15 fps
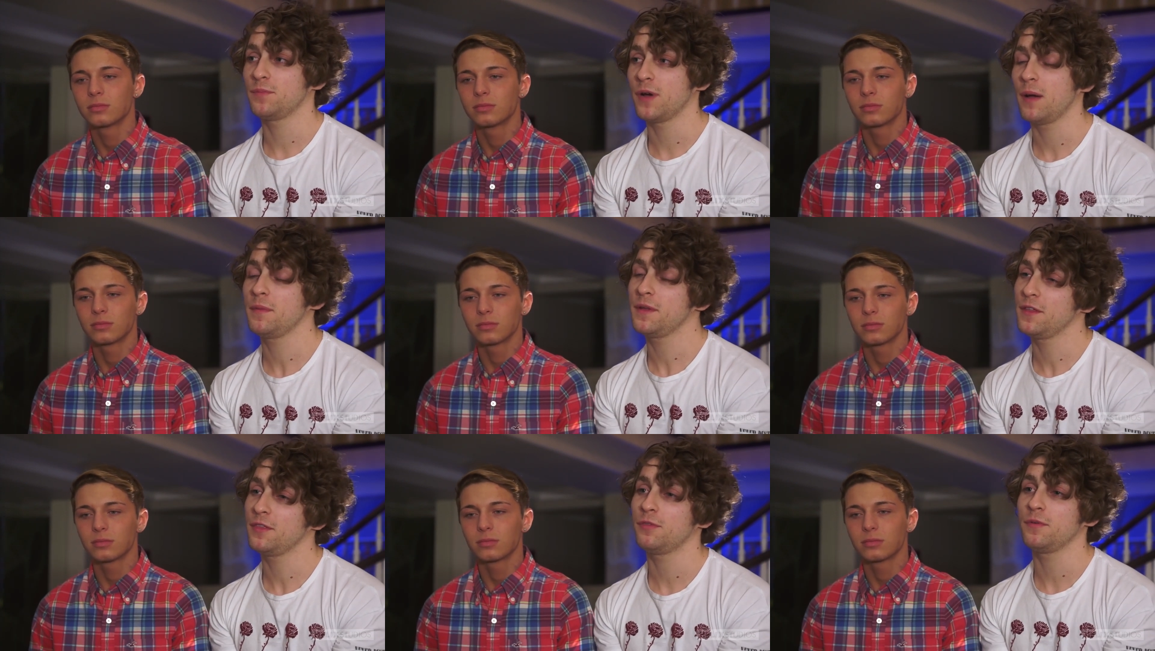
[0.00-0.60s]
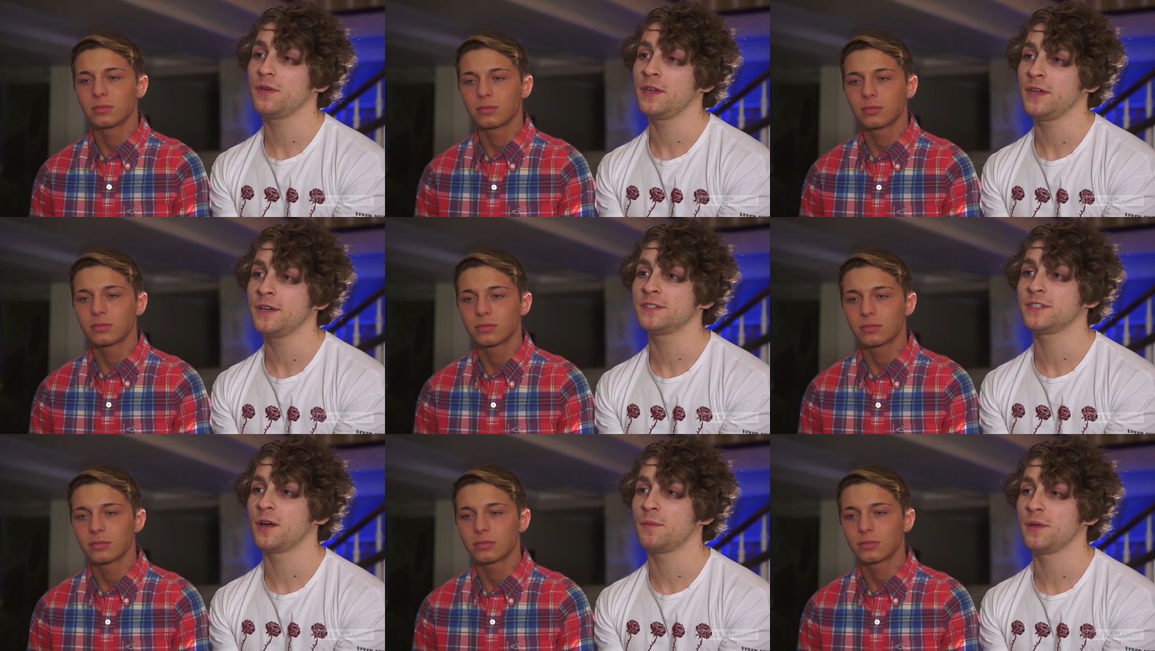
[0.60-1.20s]
Speaker 1: Probably in three
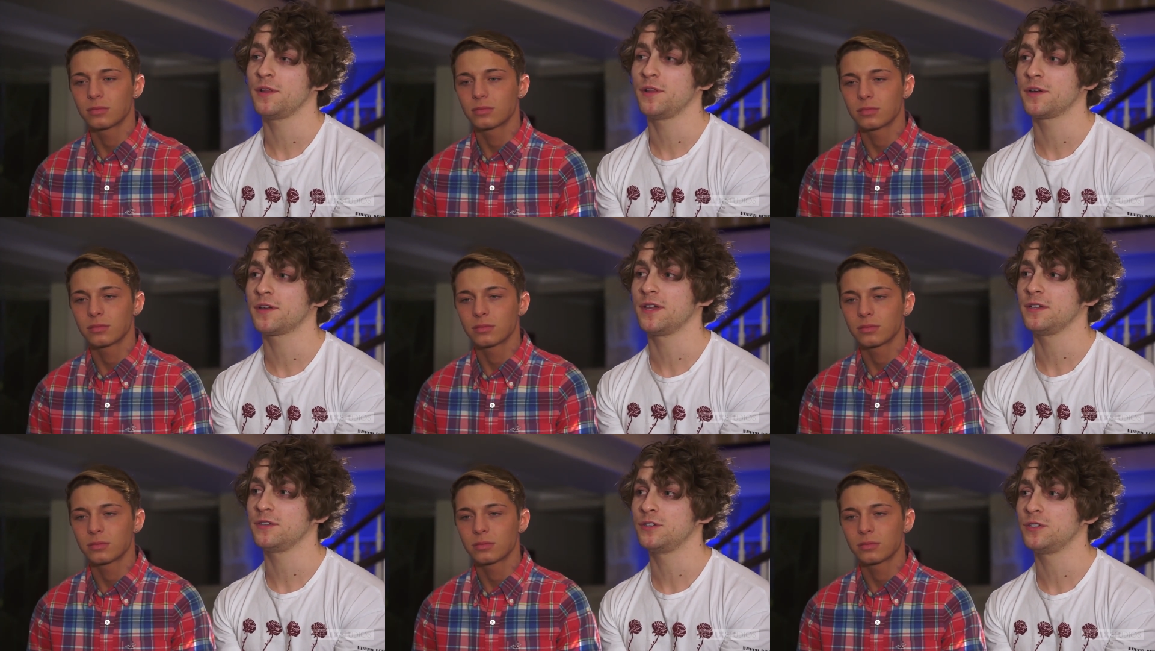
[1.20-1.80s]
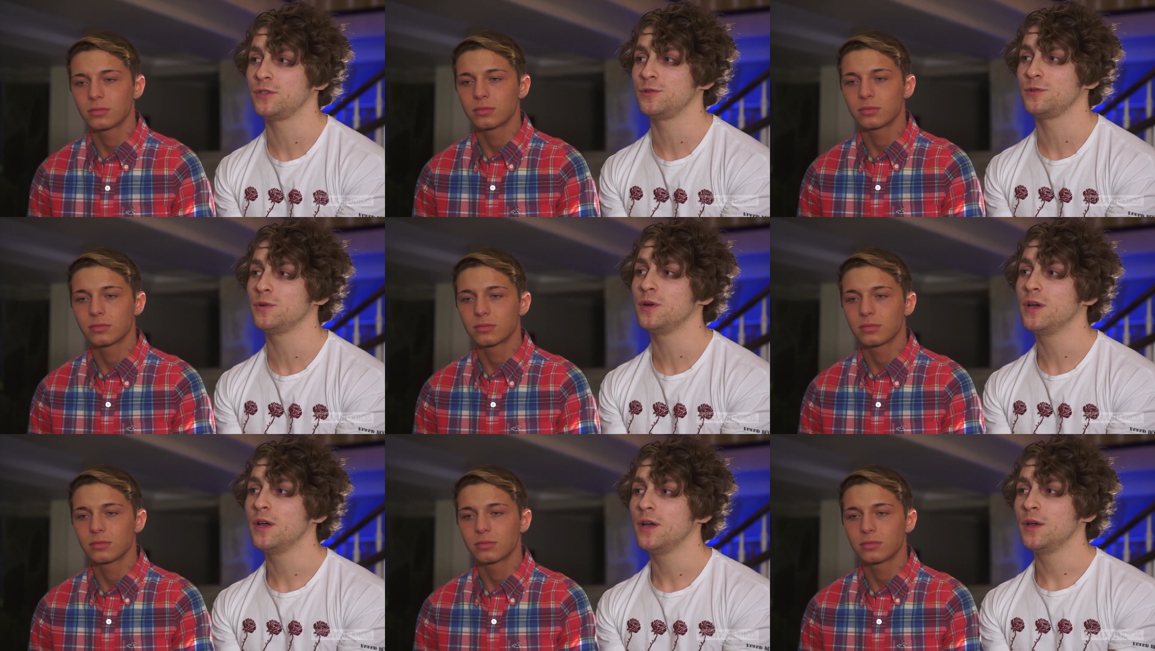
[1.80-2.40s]
years, I'll be looking
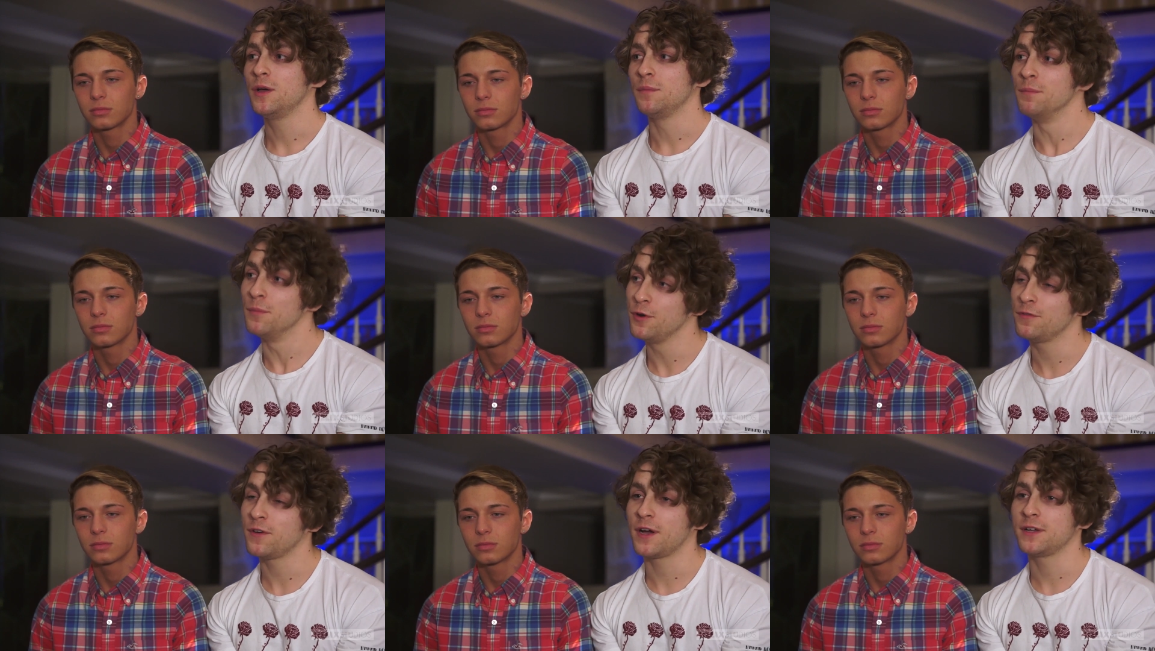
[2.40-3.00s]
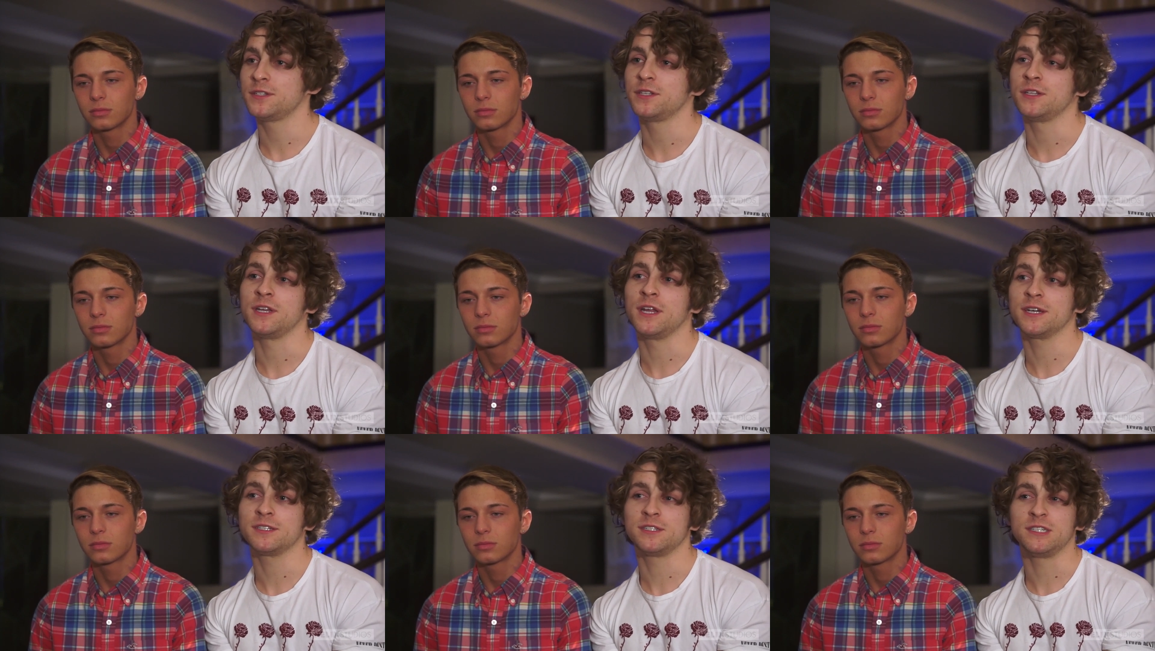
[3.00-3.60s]
to move on to the
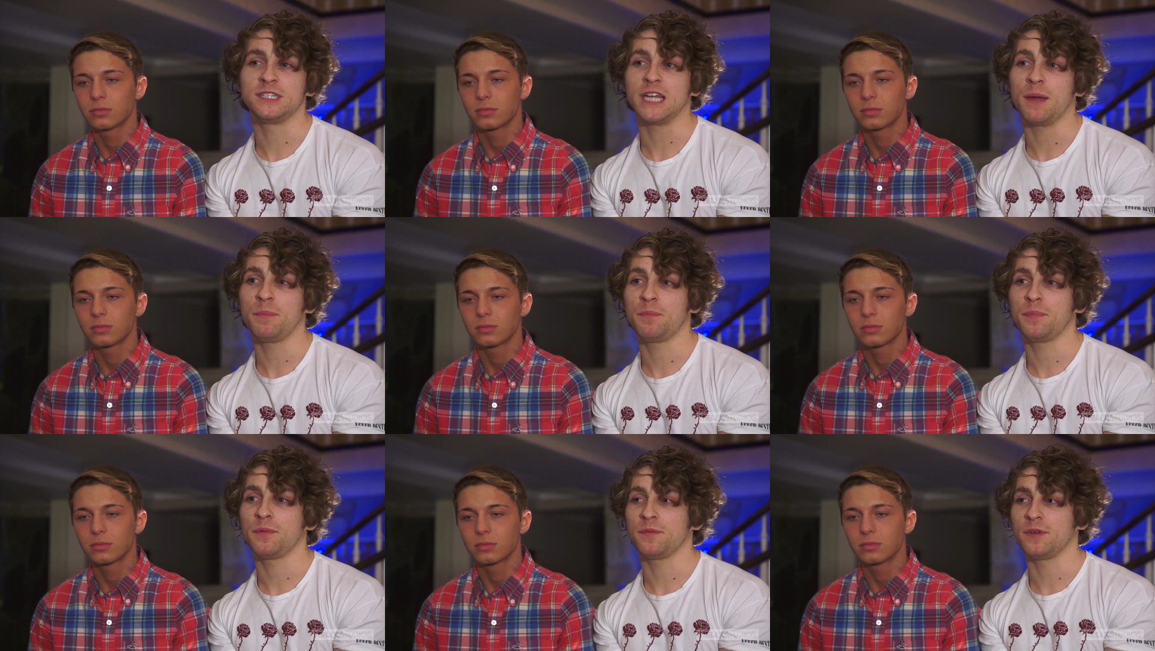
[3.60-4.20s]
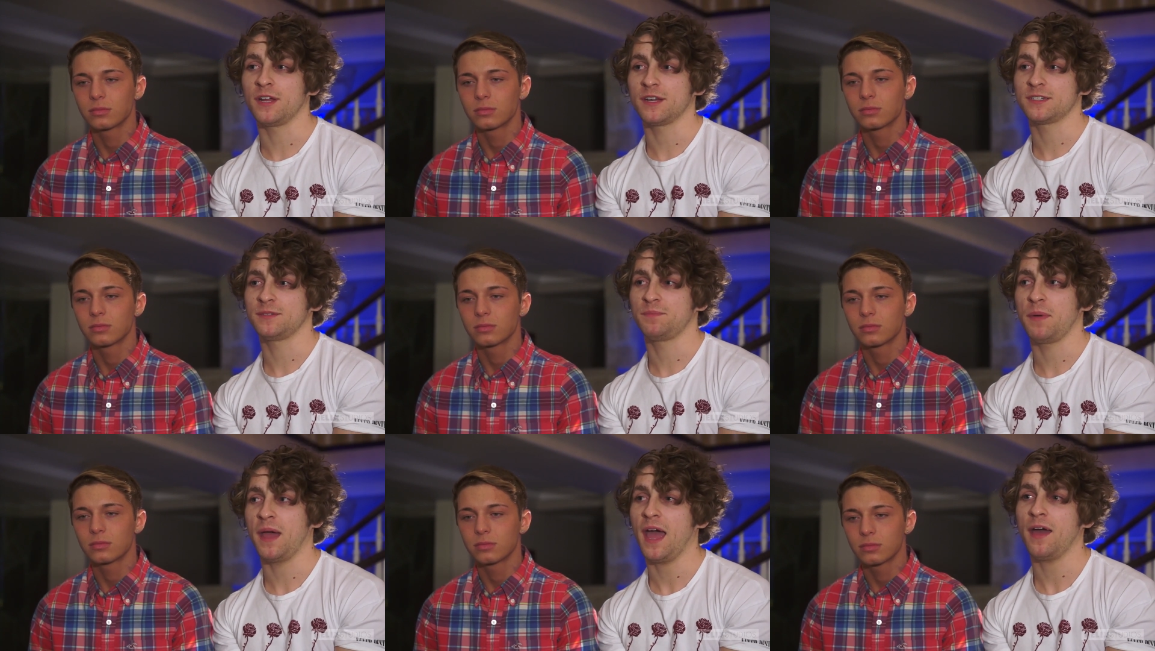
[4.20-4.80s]
next step,
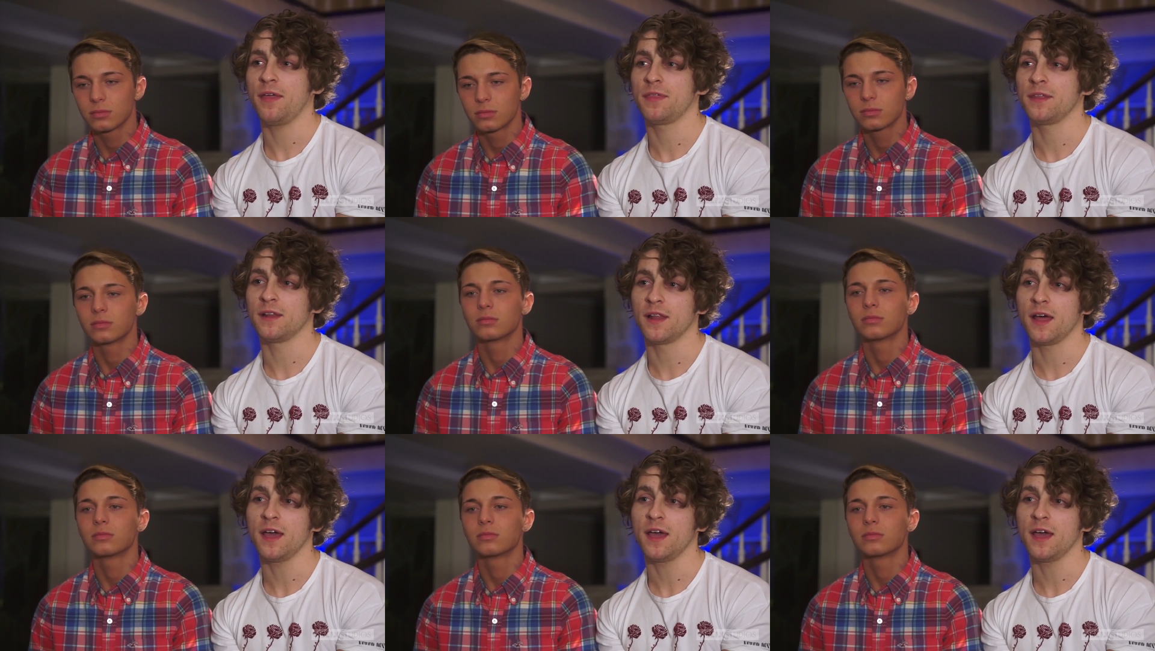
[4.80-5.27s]
next path in